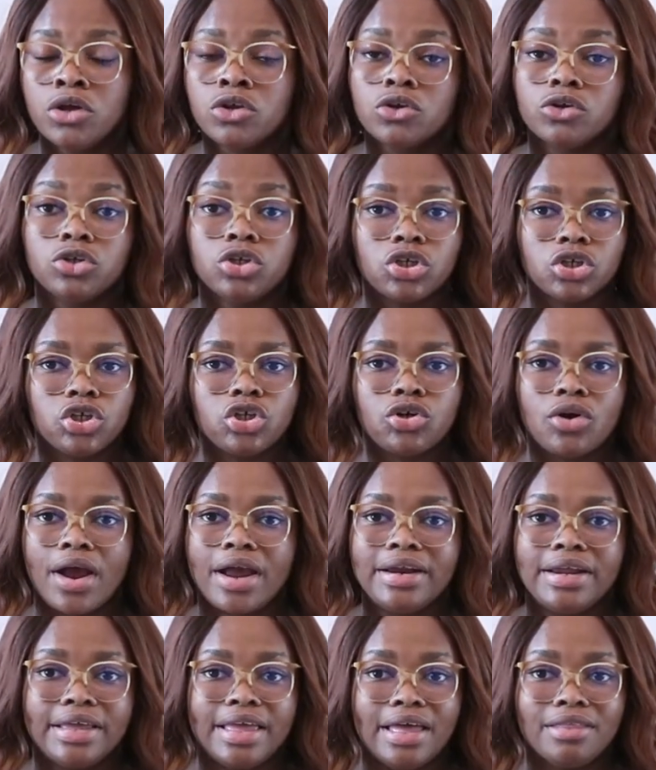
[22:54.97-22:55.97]
you're just
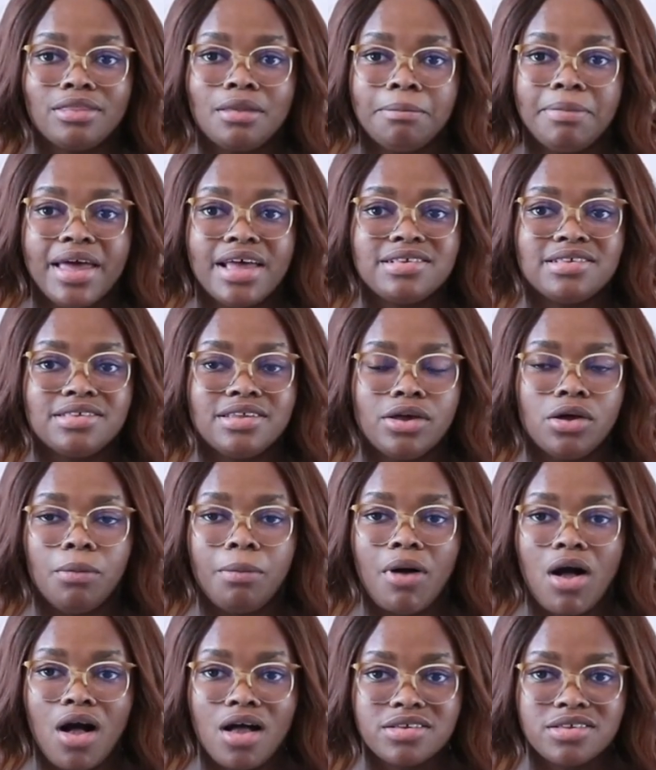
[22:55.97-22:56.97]
trying to get the best deal
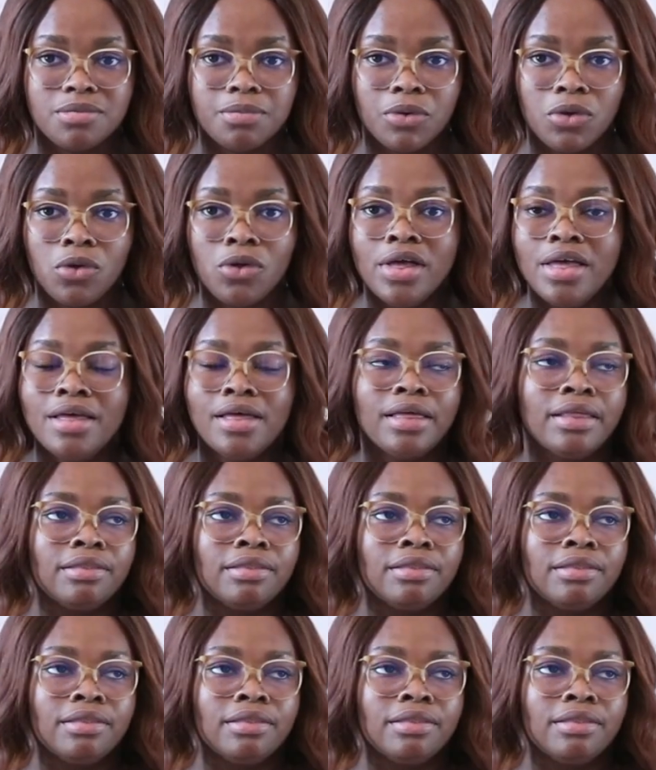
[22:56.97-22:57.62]
possible,